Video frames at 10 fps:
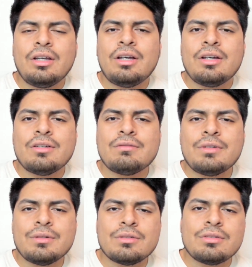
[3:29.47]

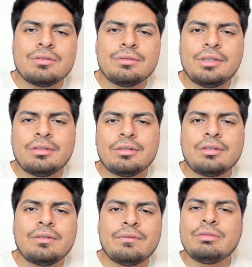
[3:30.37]
vote to
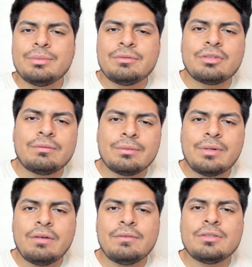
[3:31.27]
either remove Trump from
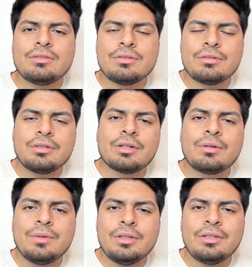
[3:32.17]
office or
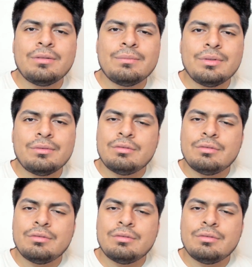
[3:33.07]
acquit him,